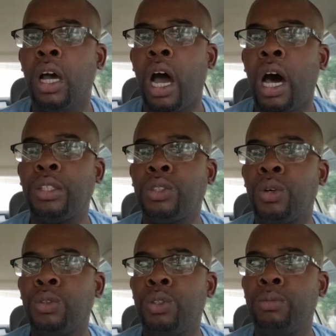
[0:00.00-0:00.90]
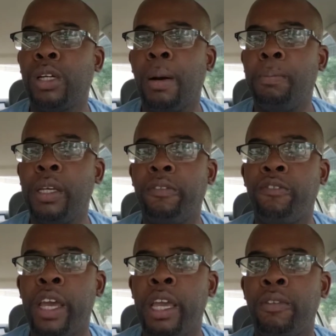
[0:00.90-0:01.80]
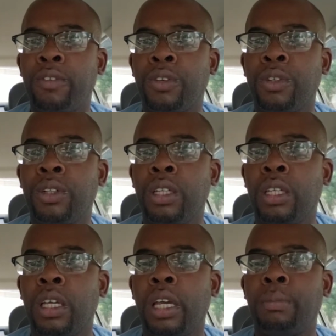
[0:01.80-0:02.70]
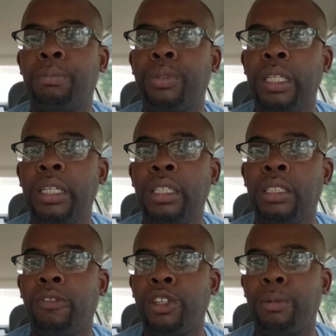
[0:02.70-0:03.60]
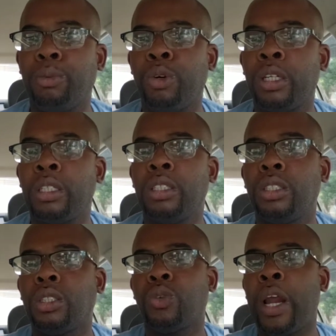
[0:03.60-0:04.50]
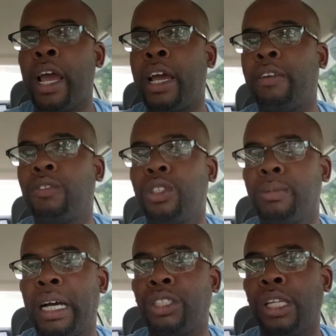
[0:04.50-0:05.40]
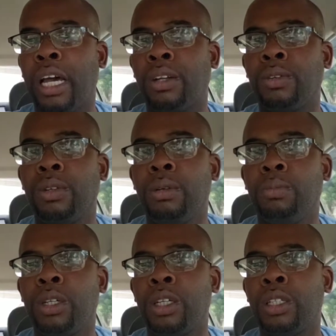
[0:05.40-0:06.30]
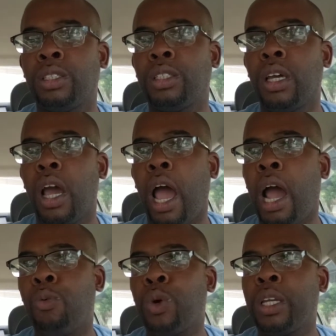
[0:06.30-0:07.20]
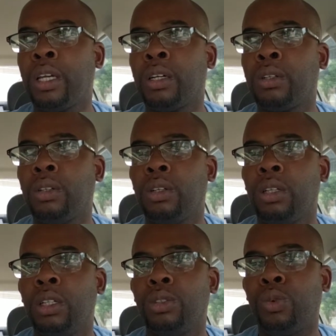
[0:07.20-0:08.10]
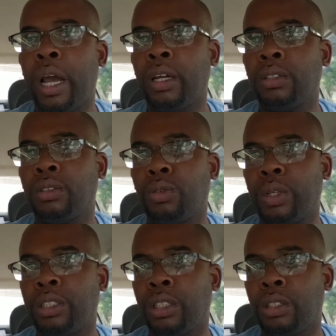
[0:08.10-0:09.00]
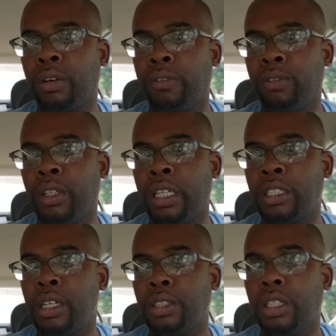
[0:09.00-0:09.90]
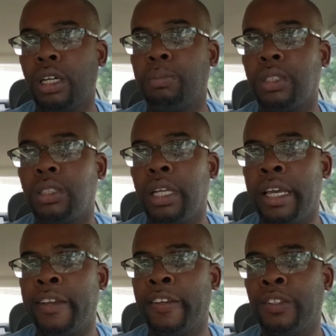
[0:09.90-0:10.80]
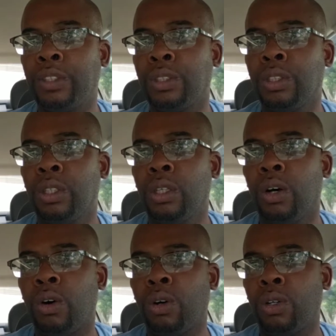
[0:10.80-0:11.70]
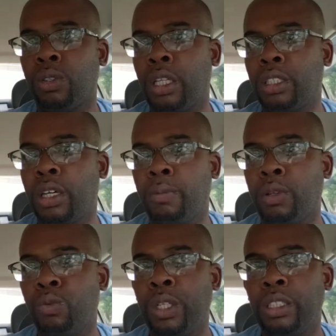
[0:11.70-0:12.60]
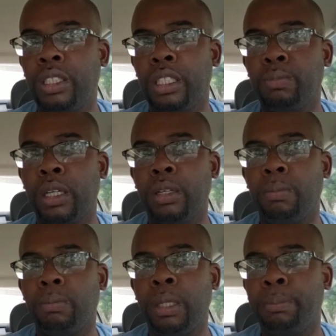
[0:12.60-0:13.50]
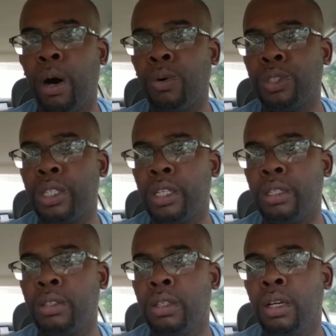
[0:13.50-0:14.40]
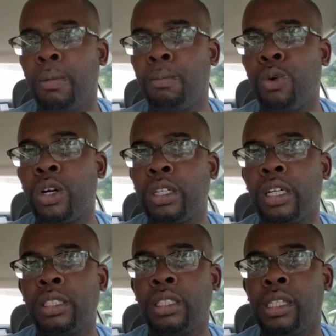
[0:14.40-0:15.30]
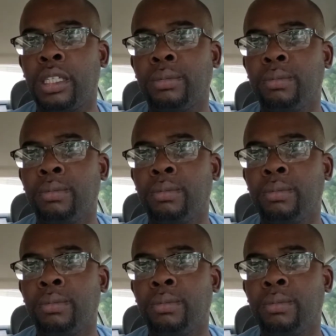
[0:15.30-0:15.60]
also do me a big favor and please for your boy subscribe to my channel because I will throughout the rest of the next couple of days or next couple of weeks this month be posting more content.